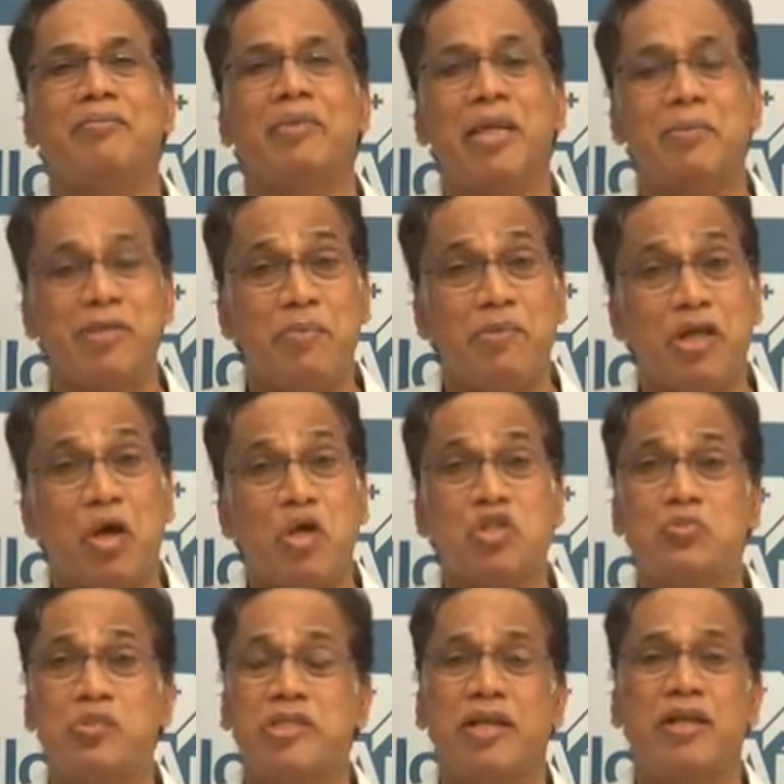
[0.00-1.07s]
keep them in the
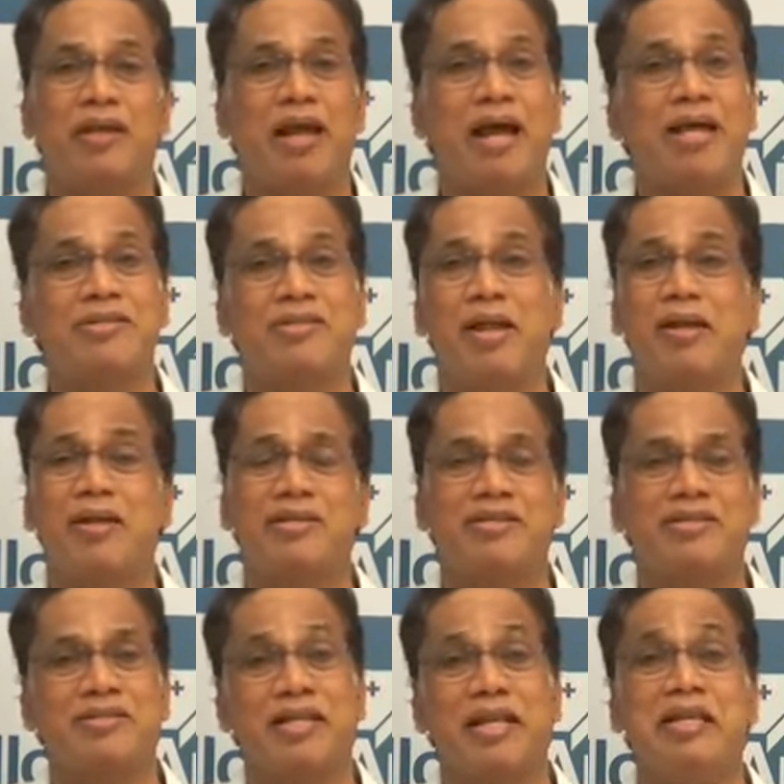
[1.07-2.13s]
hospital as long
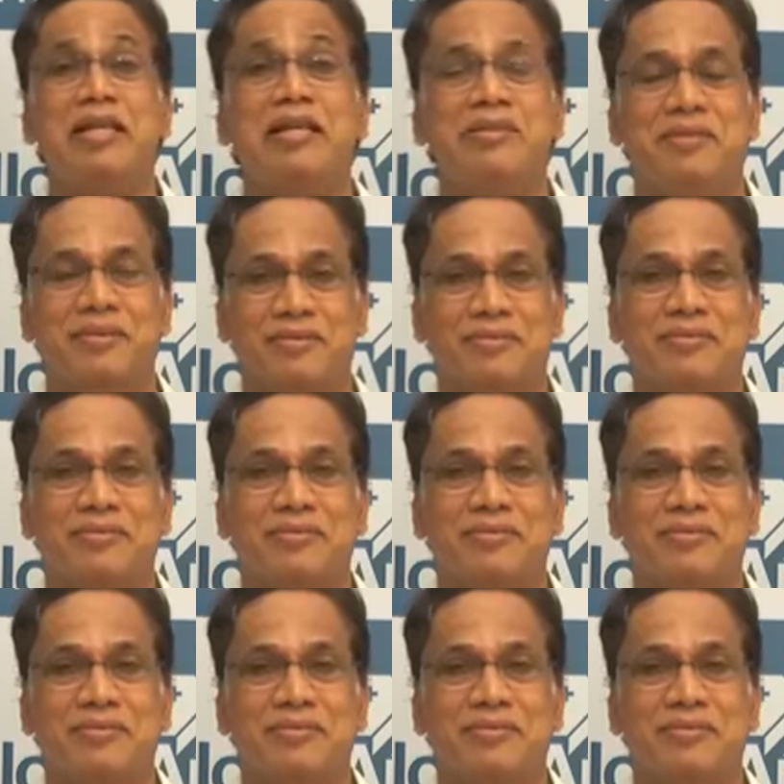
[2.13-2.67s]
as they need.